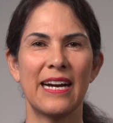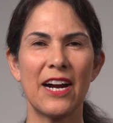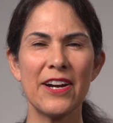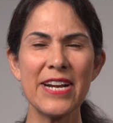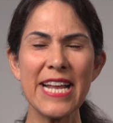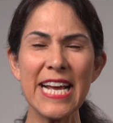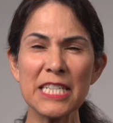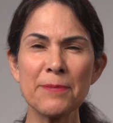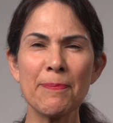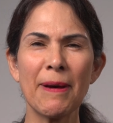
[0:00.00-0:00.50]
Our
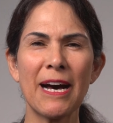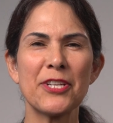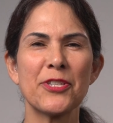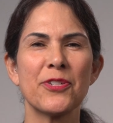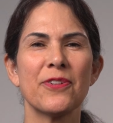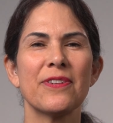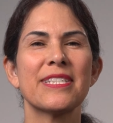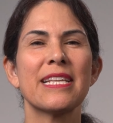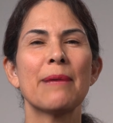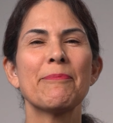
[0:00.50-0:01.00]
next
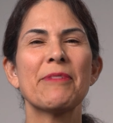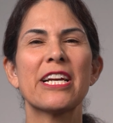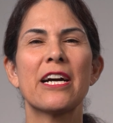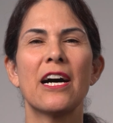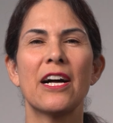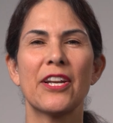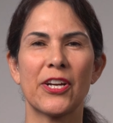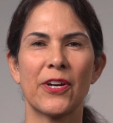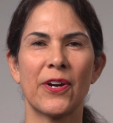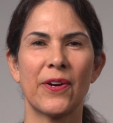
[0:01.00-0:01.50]
posture is something
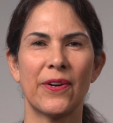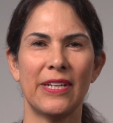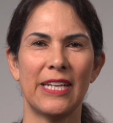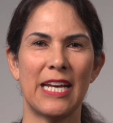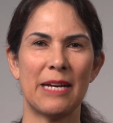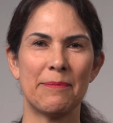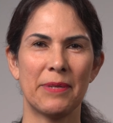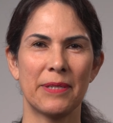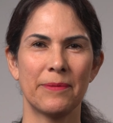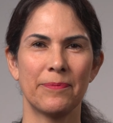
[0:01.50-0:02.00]
called a curl
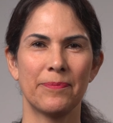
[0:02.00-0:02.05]
up.